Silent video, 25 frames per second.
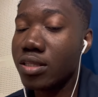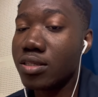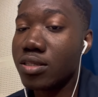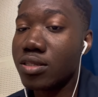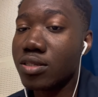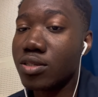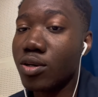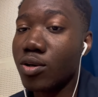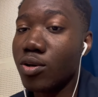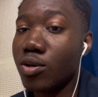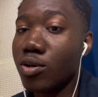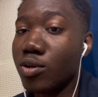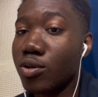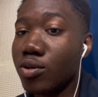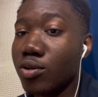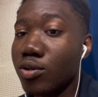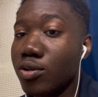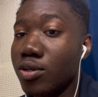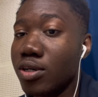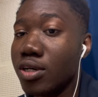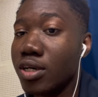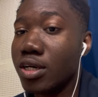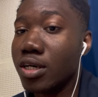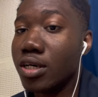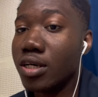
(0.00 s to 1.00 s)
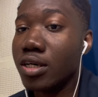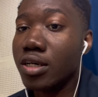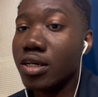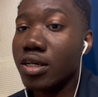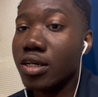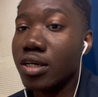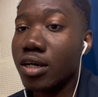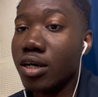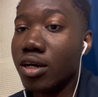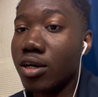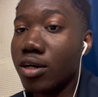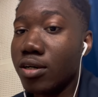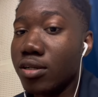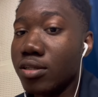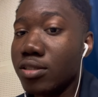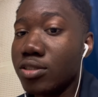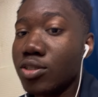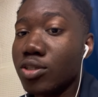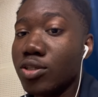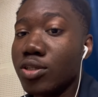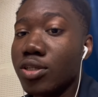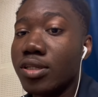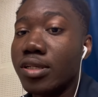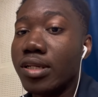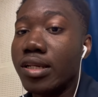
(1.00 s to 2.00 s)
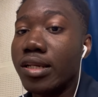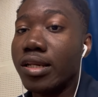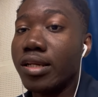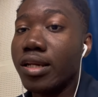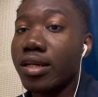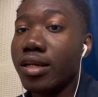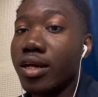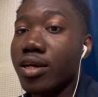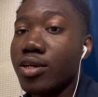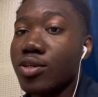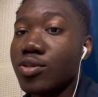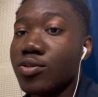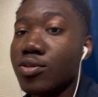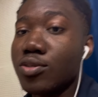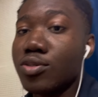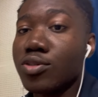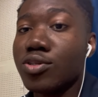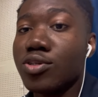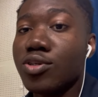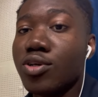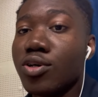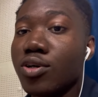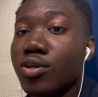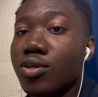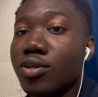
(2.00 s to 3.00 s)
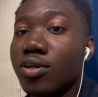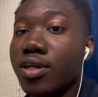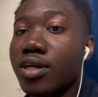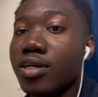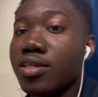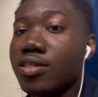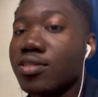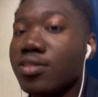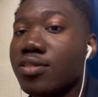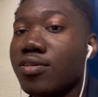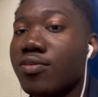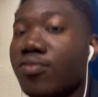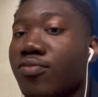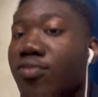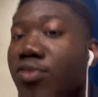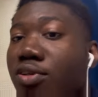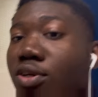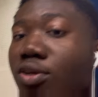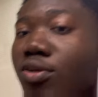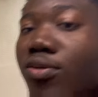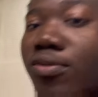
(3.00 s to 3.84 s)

So until the next one, see you on the next video.